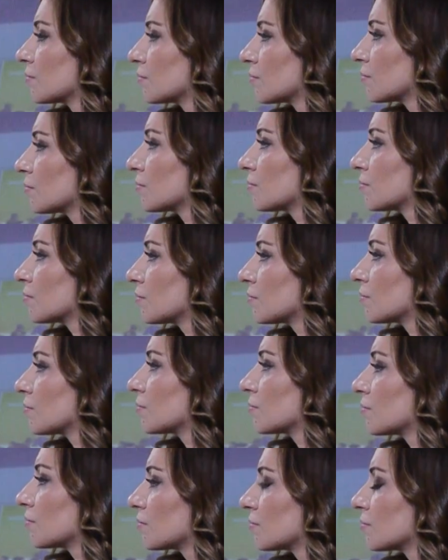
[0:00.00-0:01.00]

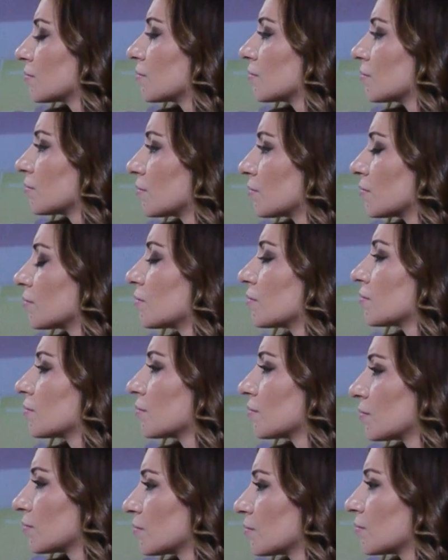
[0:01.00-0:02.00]

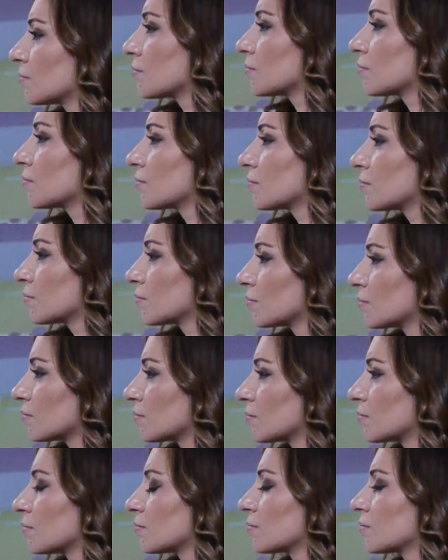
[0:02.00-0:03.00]

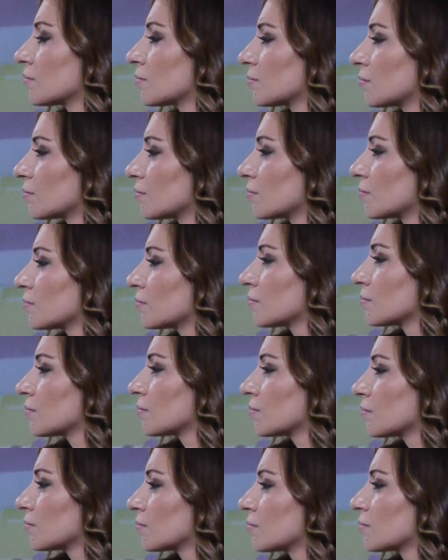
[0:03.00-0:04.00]

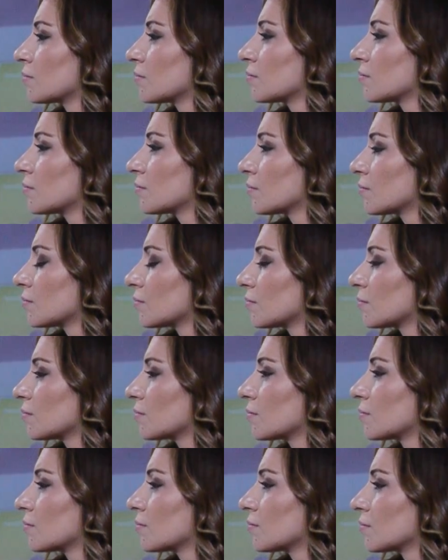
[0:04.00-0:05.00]

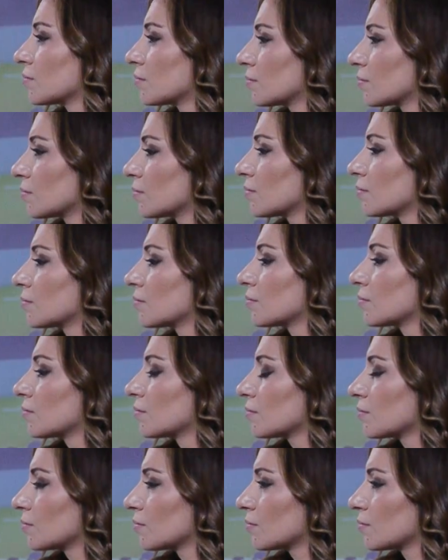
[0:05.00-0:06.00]

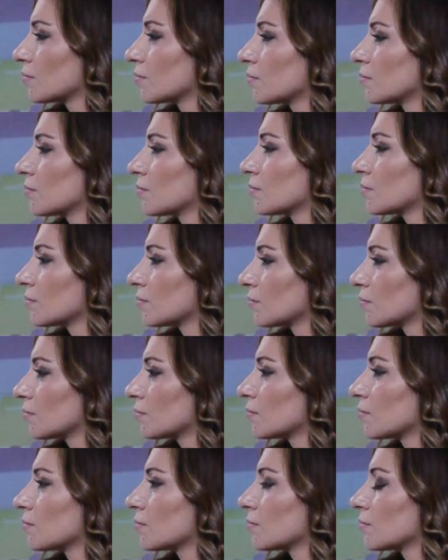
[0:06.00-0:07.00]

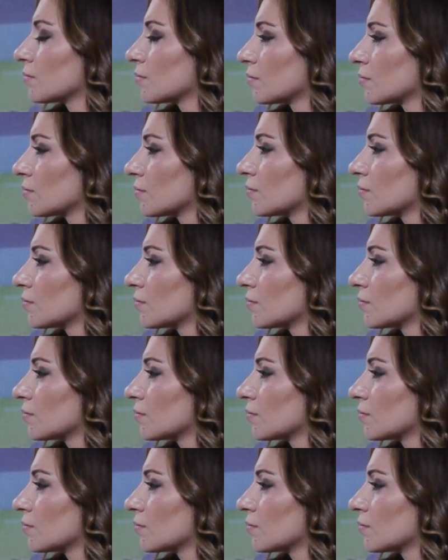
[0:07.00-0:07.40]
(not speaking)